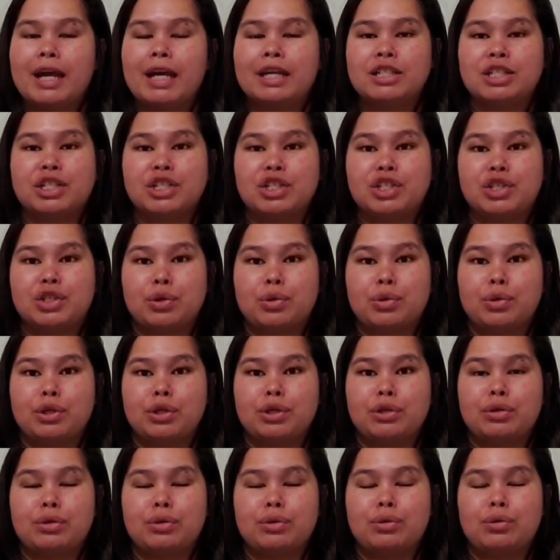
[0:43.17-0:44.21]
and just show
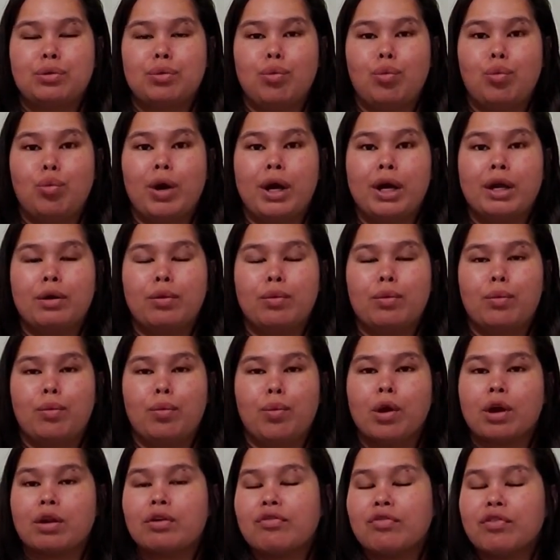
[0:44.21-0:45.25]
you what
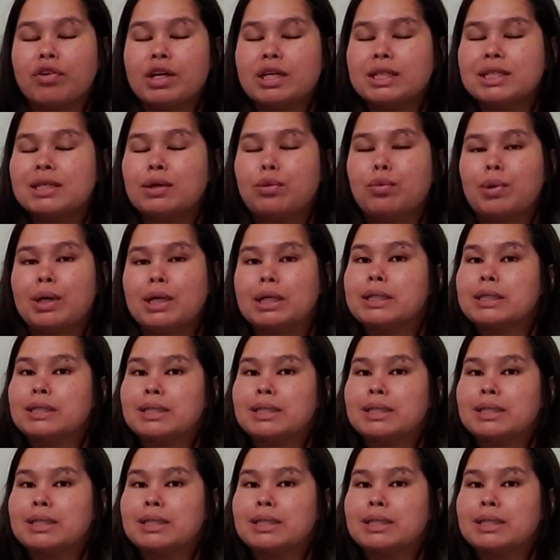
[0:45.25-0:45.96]
worked for us and what.